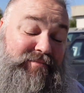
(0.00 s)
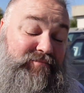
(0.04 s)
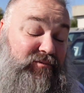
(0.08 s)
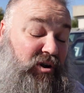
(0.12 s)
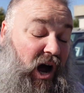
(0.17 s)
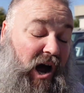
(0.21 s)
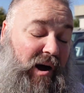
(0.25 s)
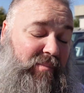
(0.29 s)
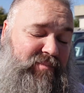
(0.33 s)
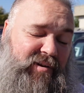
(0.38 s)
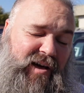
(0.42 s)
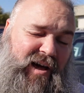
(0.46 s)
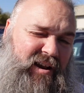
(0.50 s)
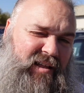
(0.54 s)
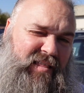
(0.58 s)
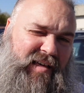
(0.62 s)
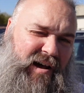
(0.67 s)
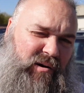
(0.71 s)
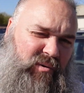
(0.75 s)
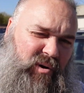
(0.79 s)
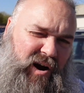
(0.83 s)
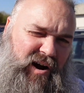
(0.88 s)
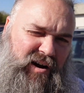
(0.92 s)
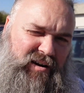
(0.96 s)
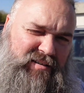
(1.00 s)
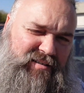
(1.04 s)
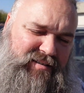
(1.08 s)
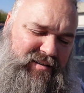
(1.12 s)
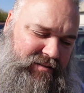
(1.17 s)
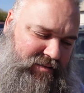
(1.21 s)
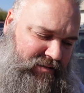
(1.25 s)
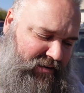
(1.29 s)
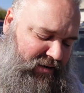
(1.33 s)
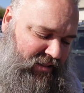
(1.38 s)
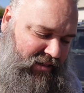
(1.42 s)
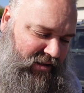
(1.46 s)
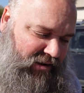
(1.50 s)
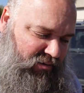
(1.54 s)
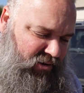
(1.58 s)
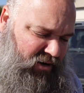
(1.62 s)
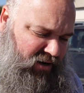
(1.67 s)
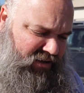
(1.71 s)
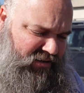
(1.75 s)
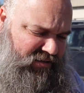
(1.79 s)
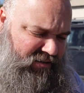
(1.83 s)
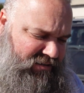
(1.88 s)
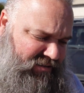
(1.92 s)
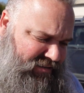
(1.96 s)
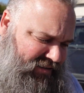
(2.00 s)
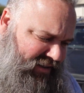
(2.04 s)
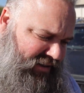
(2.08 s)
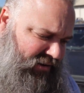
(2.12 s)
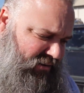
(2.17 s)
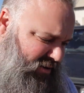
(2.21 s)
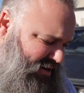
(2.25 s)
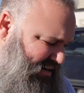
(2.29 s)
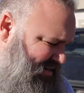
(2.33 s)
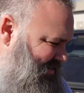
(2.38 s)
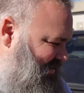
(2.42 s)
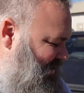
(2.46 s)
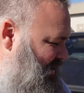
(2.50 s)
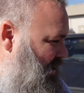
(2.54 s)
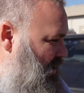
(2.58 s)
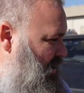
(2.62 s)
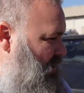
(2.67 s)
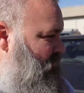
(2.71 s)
Nope, none of that works. None of that works. None of that works.